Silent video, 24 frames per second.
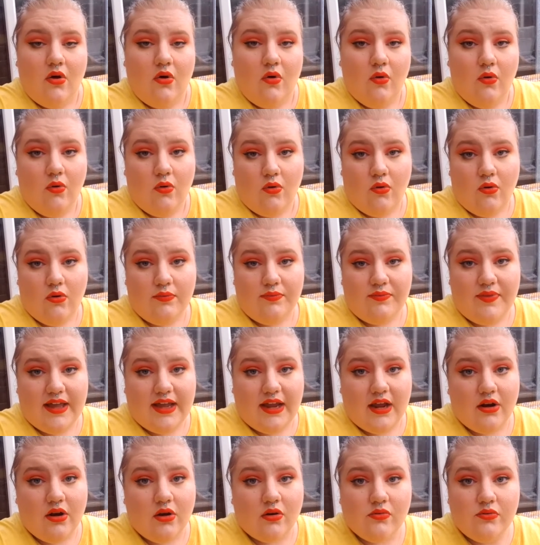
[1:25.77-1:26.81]
or they
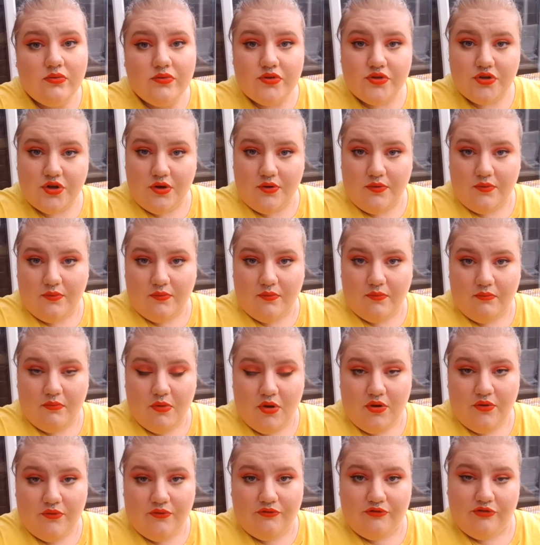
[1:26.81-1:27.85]
can also
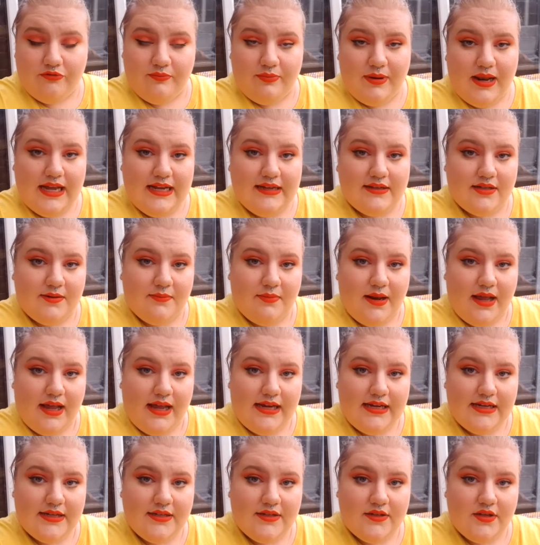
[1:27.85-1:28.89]
move from place to
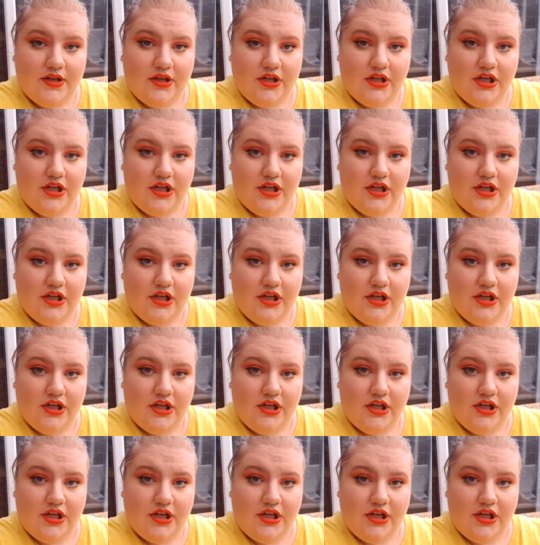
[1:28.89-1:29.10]
place